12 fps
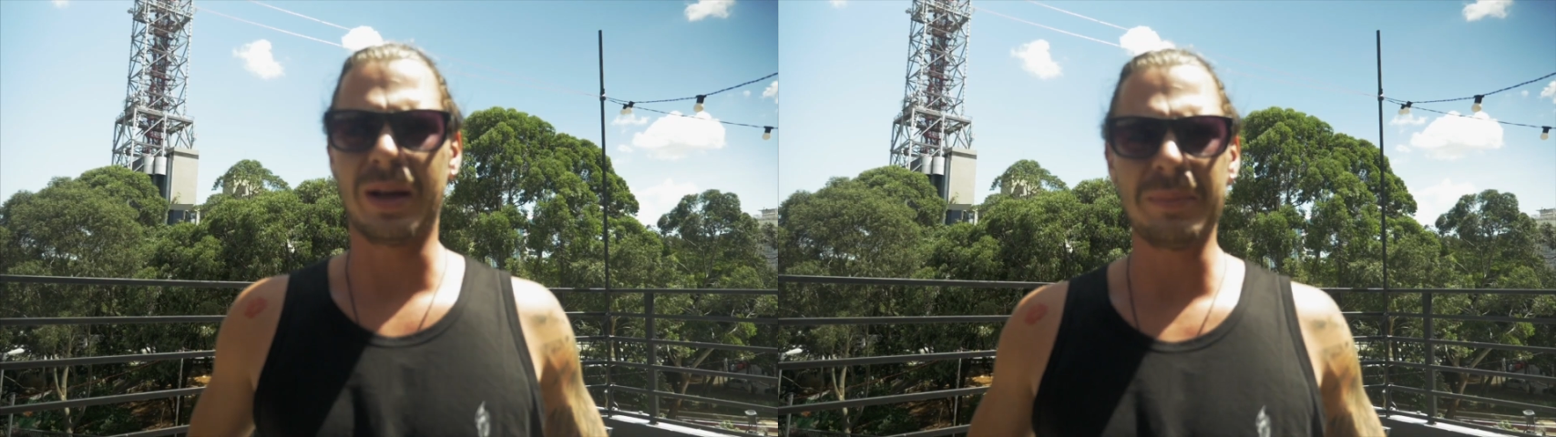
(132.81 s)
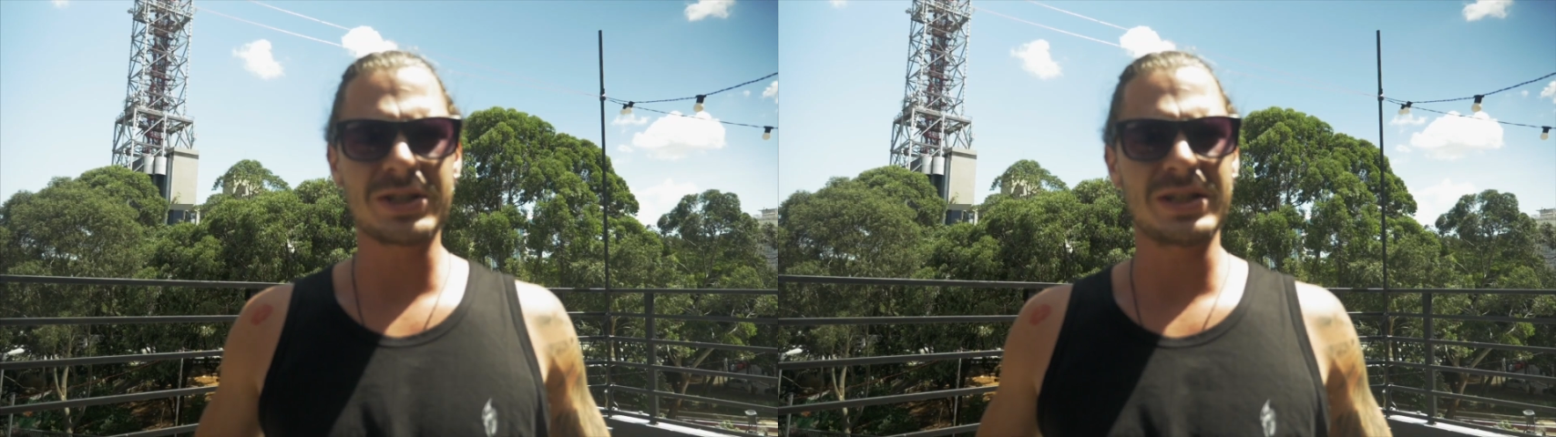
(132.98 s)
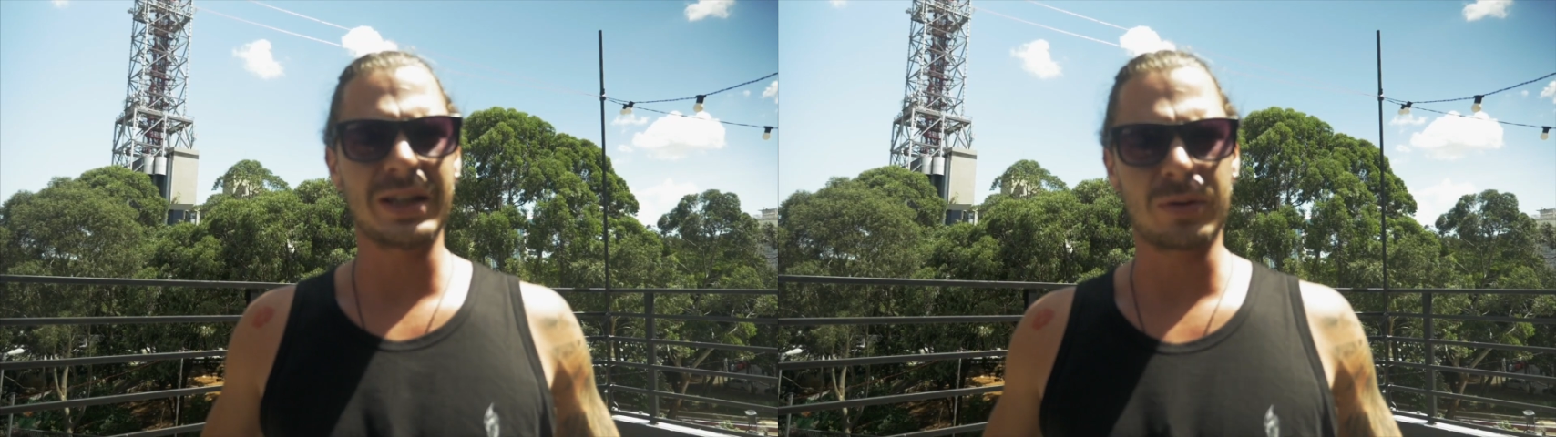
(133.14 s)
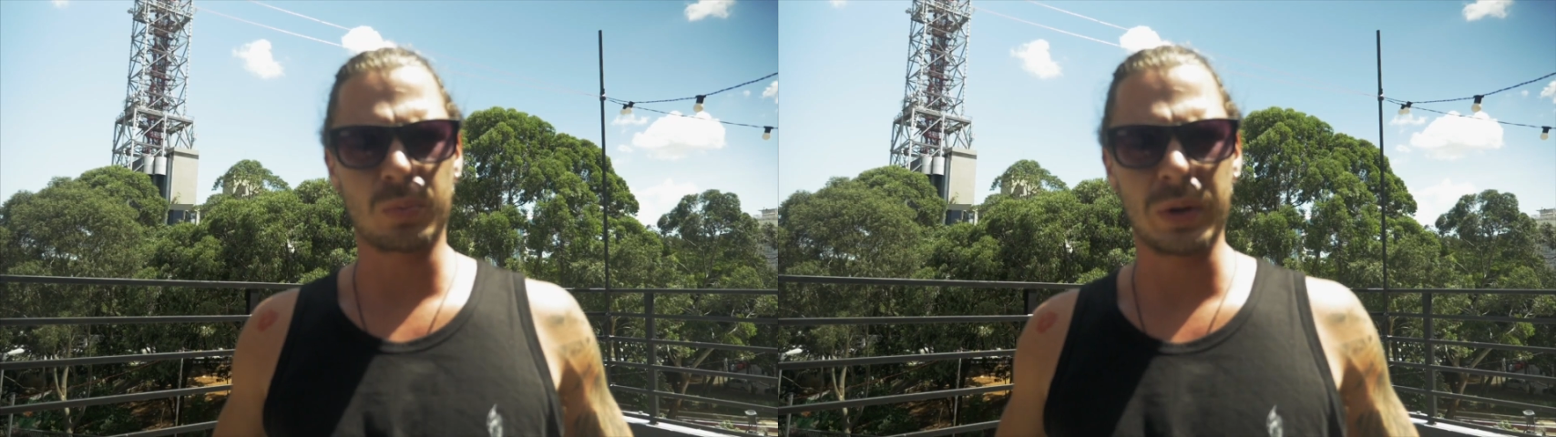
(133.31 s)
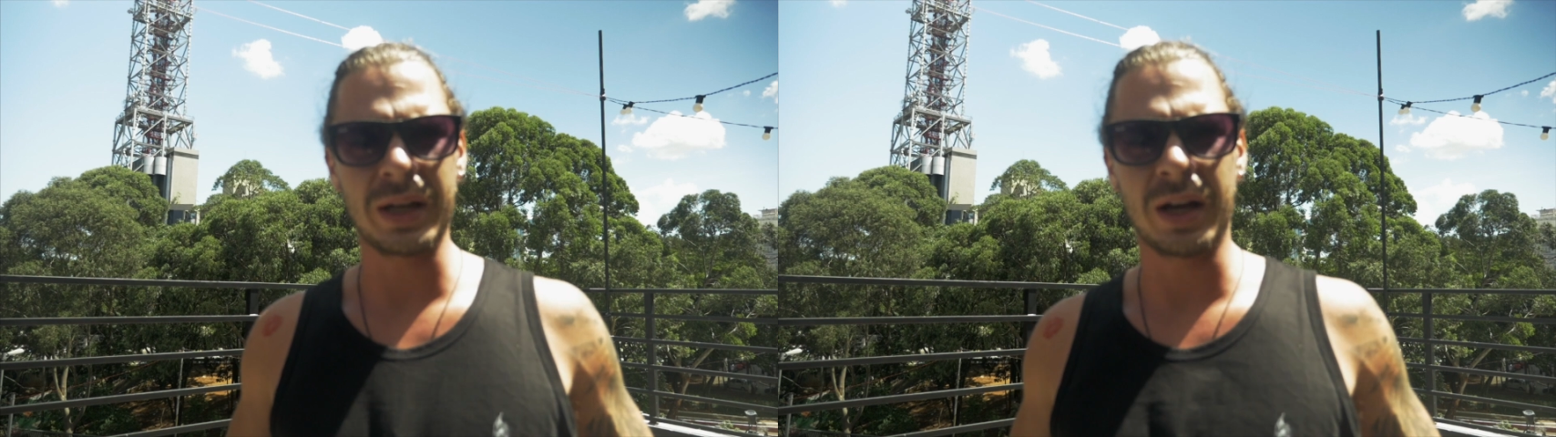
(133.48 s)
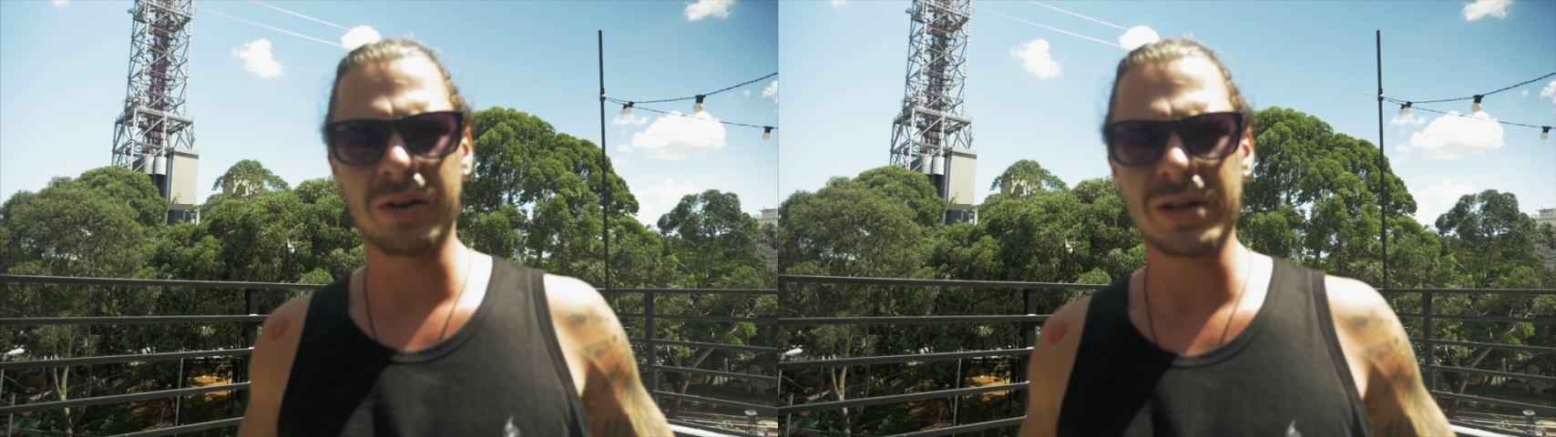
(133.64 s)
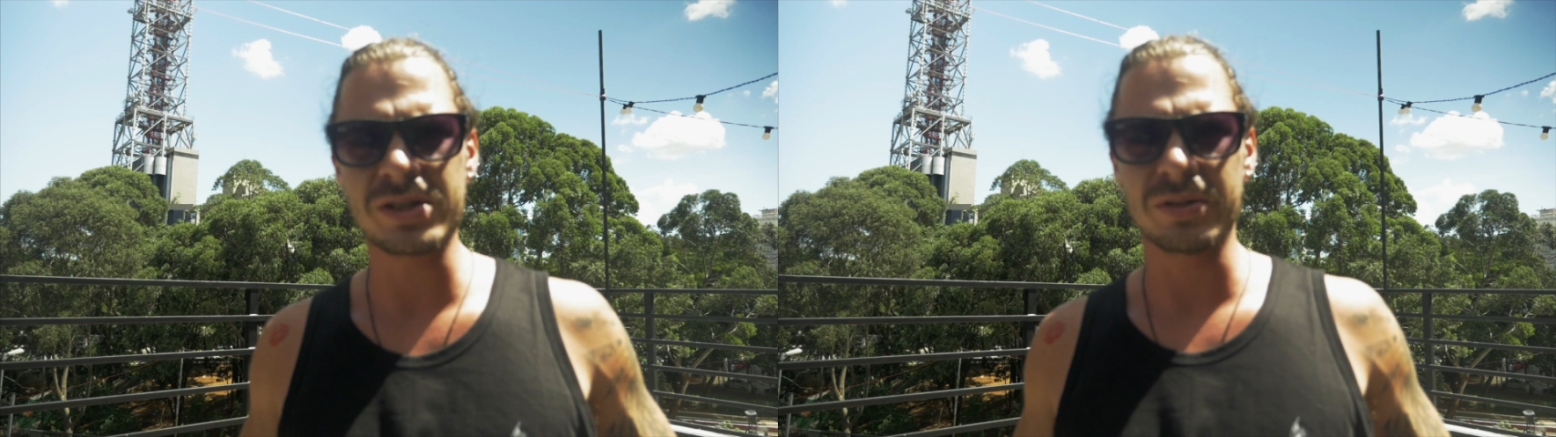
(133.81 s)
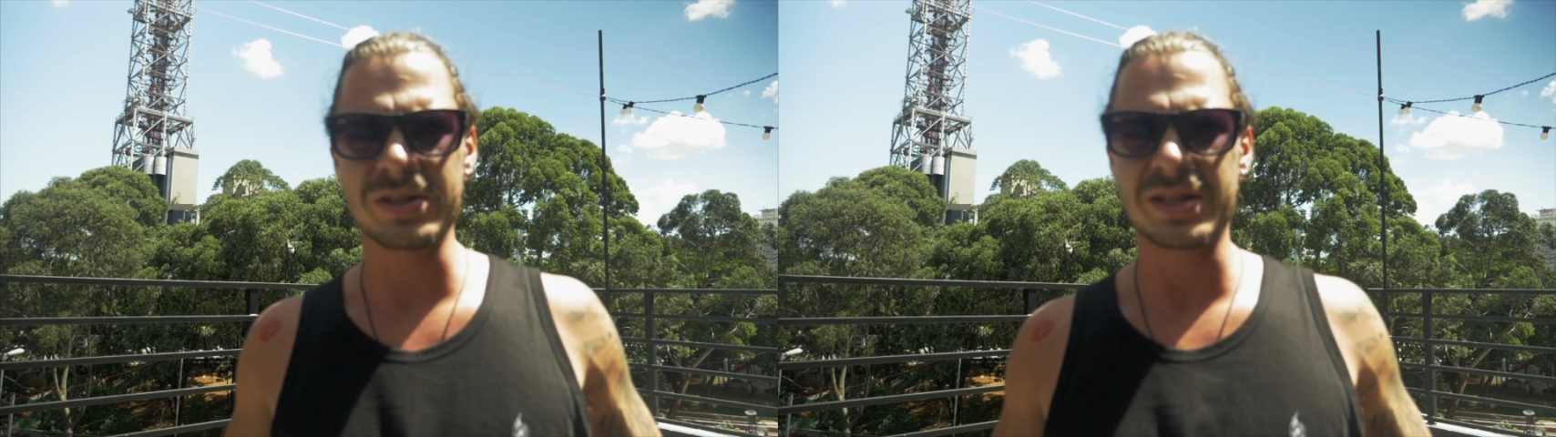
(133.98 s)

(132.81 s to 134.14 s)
I'm actually like really hungry, so